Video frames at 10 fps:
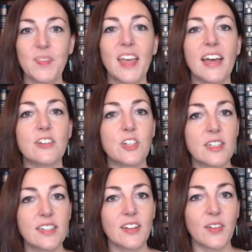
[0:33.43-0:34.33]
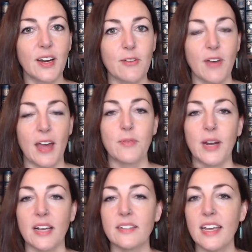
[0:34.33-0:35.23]
And just to clarify, when
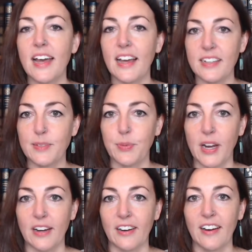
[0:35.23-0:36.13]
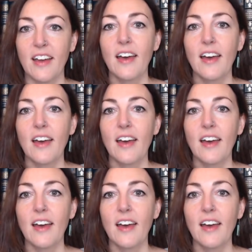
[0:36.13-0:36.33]
I say icebreaker,